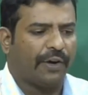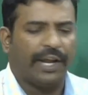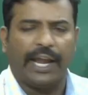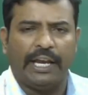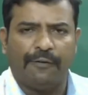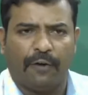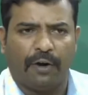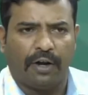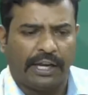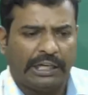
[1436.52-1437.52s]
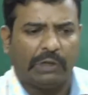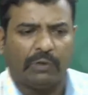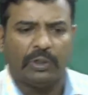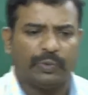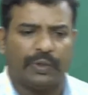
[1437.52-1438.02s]
for n
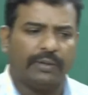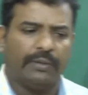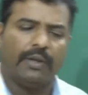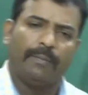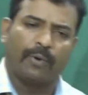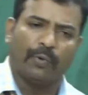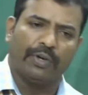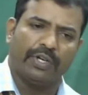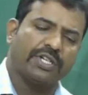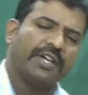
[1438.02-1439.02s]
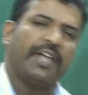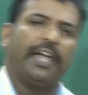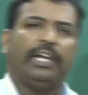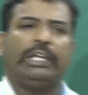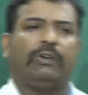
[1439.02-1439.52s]
equals 1, prove it,
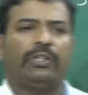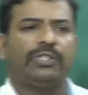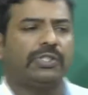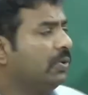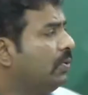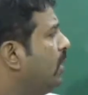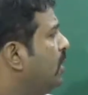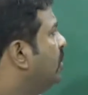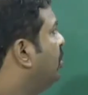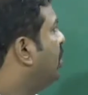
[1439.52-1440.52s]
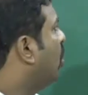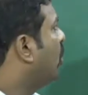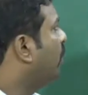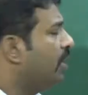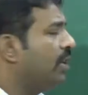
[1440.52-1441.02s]
n equals 2,
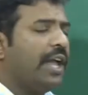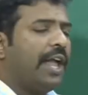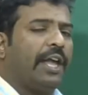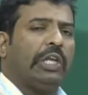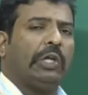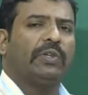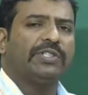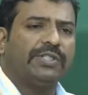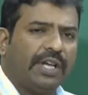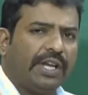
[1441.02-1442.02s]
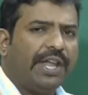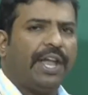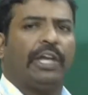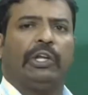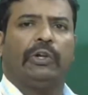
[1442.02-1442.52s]
check out with, n equals
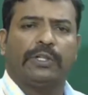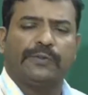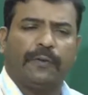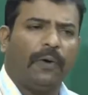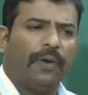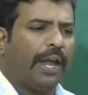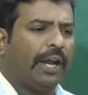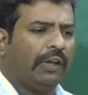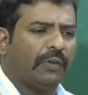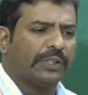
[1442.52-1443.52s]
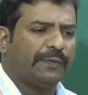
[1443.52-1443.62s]
3, n equals 4, n